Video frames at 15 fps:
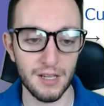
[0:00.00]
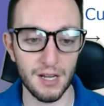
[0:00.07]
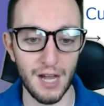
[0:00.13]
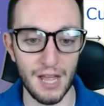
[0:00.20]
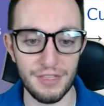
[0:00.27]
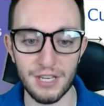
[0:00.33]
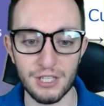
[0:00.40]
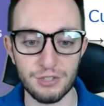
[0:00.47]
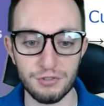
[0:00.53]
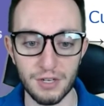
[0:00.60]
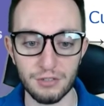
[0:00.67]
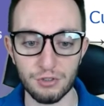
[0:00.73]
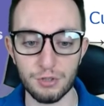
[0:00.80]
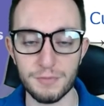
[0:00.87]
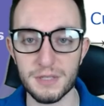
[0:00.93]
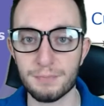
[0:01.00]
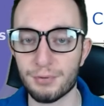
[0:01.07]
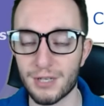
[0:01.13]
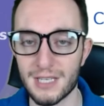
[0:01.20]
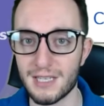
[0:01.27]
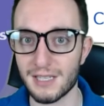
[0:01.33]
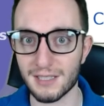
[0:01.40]
I think Trick Room is
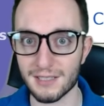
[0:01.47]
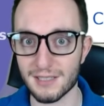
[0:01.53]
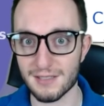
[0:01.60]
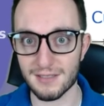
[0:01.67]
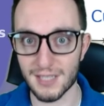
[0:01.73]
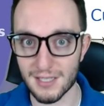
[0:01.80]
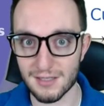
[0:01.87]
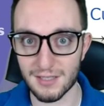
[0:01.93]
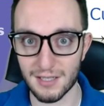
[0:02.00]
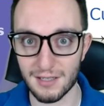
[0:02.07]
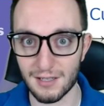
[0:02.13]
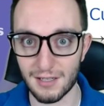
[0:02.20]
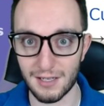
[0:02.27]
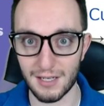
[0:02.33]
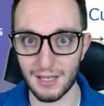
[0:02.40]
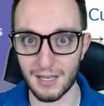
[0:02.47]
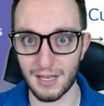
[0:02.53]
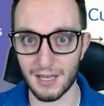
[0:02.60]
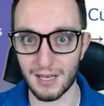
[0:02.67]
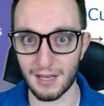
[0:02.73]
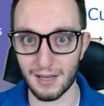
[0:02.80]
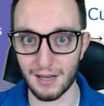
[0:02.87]
pretty inconsistent
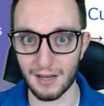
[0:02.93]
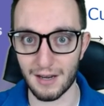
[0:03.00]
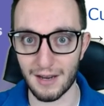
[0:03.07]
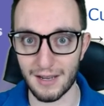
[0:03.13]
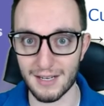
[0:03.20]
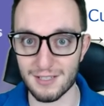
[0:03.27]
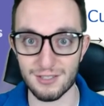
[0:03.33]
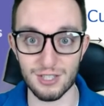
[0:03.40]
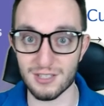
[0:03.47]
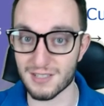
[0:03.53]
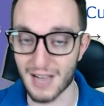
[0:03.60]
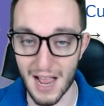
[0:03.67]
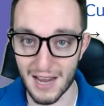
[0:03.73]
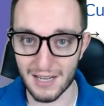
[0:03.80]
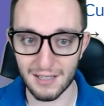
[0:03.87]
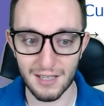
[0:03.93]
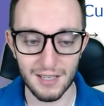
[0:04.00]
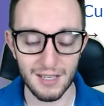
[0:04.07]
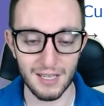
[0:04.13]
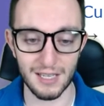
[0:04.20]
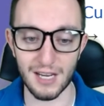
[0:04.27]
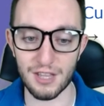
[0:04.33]
in its design,
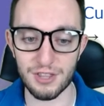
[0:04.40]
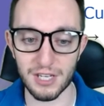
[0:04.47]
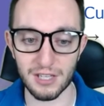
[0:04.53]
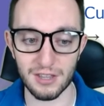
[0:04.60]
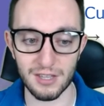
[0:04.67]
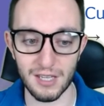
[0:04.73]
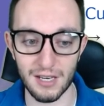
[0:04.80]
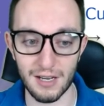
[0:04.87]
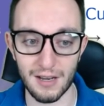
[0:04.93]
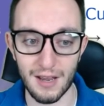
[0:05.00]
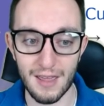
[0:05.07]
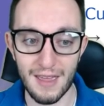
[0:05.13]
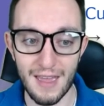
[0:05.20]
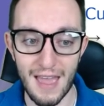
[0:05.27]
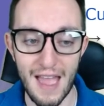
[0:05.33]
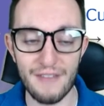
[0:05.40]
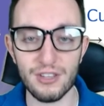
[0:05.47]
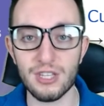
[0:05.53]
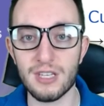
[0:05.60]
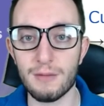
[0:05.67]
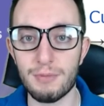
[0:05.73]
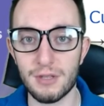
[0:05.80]
and I think that
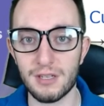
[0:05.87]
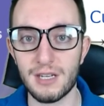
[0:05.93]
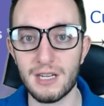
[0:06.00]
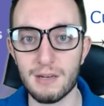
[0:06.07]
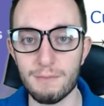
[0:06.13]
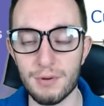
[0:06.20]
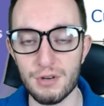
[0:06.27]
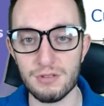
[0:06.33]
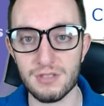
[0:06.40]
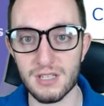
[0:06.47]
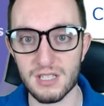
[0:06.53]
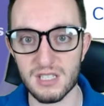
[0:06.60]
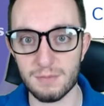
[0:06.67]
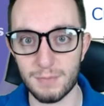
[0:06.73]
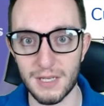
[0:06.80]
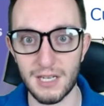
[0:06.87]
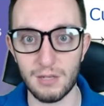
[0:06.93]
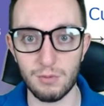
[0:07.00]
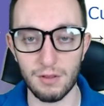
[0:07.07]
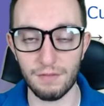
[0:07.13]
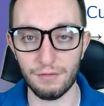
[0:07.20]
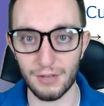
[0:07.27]
having the ability to boost its speed
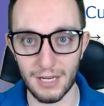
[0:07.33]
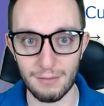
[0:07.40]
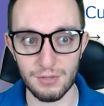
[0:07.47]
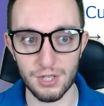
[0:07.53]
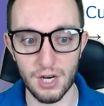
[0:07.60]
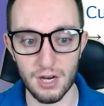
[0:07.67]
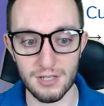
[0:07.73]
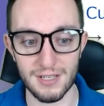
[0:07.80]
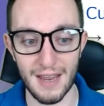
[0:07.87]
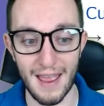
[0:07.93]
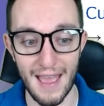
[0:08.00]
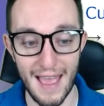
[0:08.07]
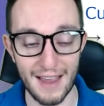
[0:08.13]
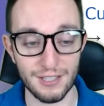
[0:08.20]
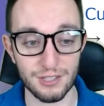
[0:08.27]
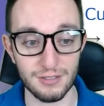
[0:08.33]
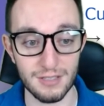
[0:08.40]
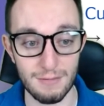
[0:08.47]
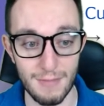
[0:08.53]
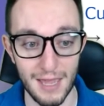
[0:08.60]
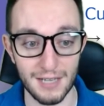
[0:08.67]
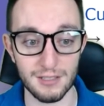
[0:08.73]
with Flame Charge
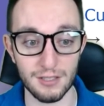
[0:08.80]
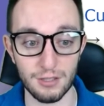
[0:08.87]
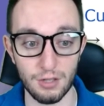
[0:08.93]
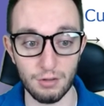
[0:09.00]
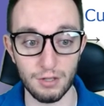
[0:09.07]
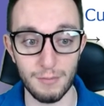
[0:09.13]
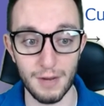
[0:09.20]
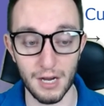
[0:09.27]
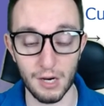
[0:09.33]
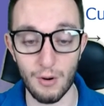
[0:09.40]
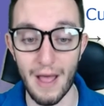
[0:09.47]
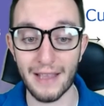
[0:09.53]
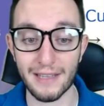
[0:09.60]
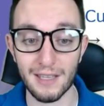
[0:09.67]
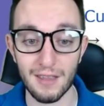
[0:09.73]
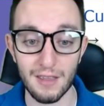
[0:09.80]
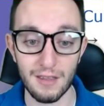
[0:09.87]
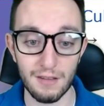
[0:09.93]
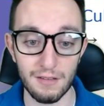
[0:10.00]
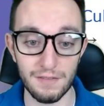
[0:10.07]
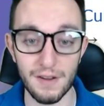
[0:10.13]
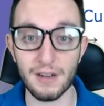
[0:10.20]
actually makes Alolan Marowak
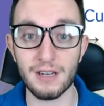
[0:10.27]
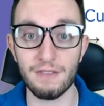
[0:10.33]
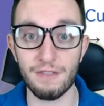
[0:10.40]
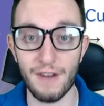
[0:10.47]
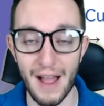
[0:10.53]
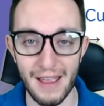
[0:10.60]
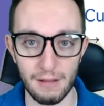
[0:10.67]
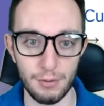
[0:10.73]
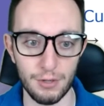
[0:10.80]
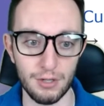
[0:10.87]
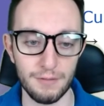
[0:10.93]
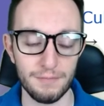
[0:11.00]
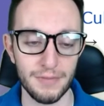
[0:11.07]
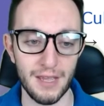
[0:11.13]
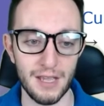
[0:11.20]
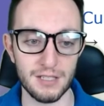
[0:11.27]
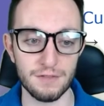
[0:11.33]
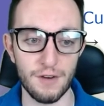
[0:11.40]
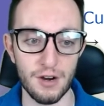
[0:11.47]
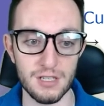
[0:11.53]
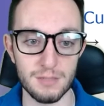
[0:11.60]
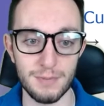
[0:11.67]
very viable as
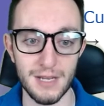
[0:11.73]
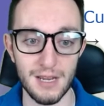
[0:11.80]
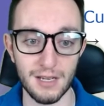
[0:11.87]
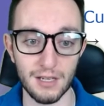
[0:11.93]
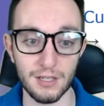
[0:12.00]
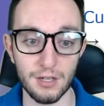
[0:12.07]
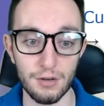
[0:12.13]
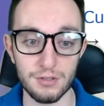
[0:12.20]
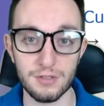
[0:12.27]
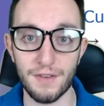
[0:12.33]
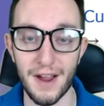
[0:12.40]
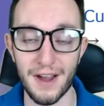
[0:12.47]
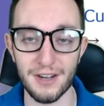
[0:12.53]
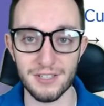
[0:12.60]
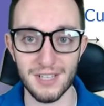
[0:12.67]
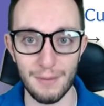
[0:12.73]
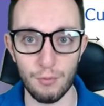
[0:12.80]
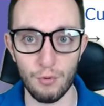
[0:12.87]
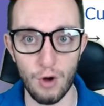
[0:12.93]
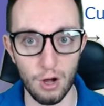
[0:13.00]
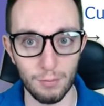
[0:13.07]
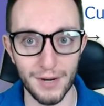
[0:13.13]
far as being a Ghost Fire type
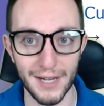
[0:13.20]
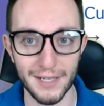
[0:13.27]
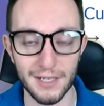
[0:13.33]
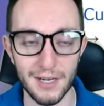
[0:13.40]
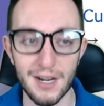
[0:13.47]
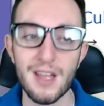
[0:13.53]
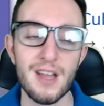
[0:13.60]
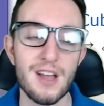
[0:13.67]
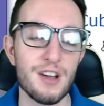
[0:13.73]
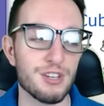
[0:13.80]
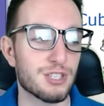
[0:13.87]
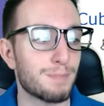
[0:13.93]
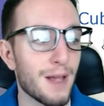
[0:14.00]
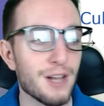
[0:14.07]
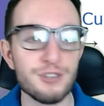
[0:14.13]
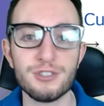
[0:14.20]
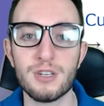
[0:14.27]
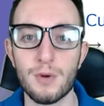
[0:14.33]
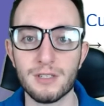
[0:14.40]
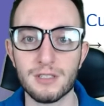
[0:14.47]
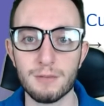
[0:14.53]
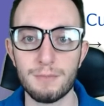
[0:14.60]
wall breaker, especially
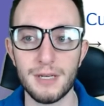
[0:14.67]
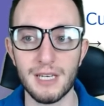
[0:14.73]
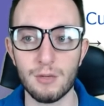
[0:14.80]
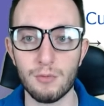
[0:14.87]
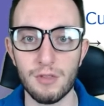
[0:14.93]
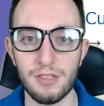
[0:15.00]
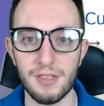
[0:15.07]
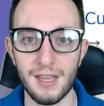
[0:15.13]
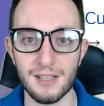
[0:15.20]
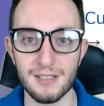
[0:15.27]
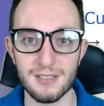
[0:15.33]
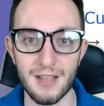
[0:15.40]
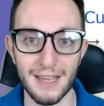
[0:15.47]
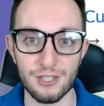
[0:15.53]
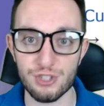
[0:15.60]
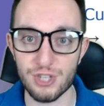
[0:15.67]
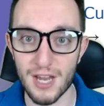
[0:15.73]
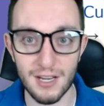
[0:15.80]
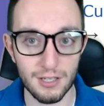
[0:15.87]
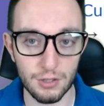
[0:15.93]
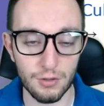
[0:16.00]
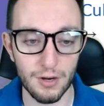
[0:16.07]
when competing with things like
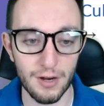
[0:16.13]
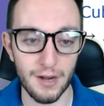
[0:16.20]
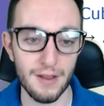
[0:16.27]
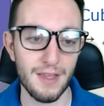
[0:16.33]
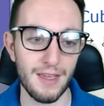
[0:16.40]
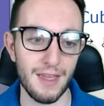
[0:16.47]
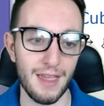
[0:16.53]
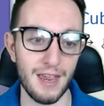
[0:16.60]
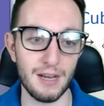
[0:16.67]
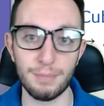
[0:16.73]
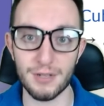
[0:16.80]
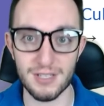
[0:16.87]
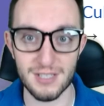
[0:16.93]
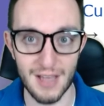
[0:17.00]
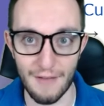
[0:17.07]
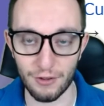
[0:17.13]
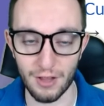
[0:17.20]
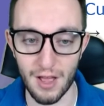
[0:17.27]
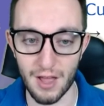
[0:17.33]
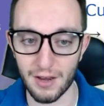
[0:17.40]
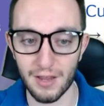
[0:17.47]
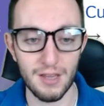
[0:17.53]
Chandelure and
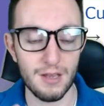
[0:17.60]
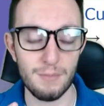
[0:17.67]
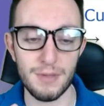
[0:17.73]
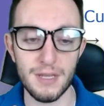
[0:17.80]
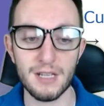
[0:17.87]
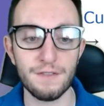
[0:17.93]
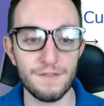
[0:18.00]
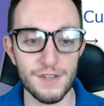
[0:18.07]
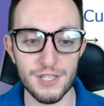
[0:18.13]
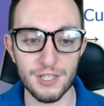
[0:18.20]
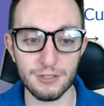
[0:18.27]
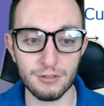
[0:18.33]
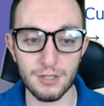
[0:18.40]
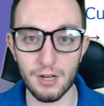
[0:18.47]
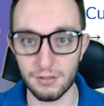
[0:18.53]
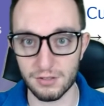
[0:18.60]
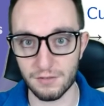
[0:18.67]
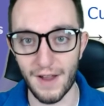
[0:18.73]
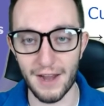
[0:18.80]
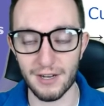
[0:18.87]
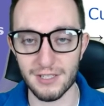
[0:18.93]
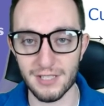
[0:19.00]
Blacephalon. Being a physical Ghost
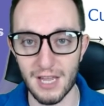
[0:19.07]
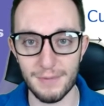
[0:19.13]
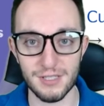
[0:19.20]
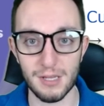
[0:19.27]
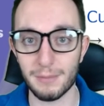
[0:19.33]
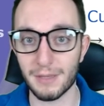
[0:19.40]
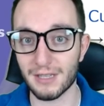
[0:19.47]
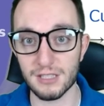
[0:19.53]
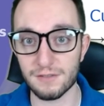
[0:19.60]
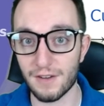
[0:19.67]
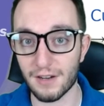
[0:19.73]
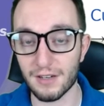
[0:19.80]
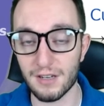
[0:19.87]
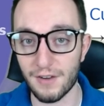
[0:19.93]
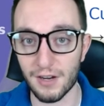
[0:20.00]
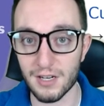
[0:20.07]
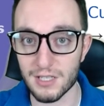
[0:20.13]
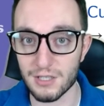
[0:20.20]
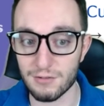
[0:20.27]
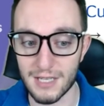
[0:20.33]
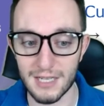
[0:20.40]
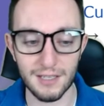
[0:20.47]
Fire type is something that's very, very
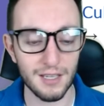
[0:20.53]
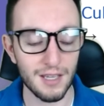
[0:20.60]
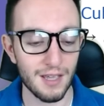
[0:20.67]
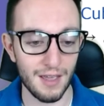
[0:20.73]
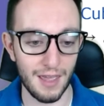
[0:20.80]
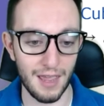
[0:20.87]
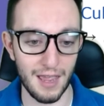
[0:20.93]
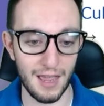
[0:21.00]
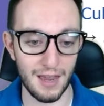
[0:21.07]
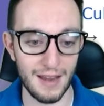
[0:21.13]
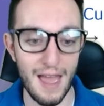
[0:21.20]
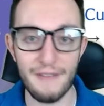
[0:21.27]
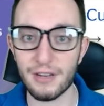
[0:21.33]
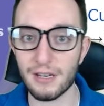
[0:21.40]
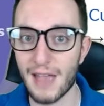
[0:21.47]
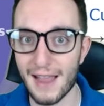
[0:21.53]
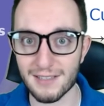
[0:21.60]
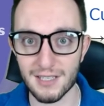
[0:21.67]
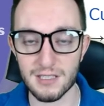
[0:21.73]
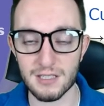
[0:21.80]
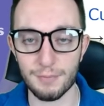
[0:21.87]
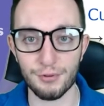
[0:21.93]
unique, and having
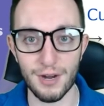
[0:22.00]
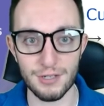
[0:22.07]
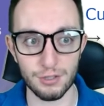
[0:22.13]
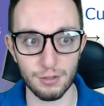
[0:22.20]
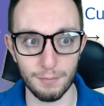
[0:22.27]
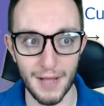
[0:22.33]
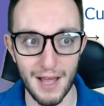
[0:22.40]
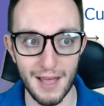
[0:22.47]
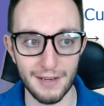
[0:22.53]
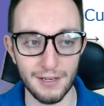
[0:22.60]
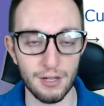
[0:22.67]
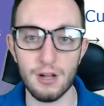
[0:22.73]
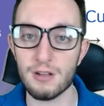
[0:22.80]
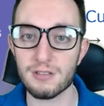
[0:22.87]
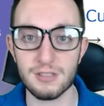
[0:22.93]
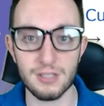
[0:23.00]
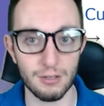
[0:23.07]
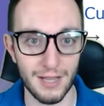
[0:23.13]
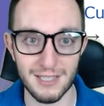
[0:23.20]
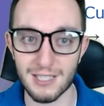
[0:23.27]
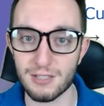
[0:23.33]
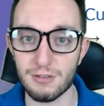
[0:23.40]
access to Parental Bond also
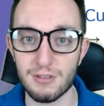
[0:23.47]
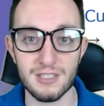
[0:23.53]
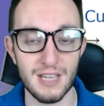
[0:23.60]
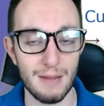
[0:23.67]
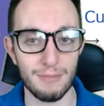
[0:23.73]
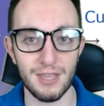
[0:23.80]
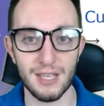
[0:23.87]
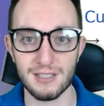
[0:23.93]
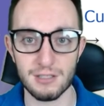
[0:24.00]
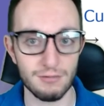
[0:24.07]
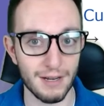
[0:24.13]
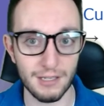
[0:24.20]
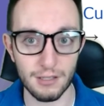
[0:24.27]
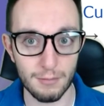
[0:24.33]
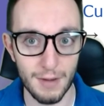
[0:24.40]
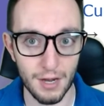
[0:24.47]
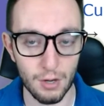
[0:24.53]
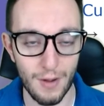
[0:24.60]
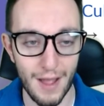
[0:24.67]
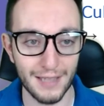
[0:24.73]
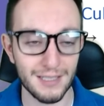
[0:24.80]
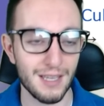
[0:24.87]
lets it do the same things as regular
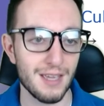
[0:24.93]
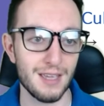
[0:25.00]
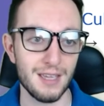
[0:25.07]
Marowak.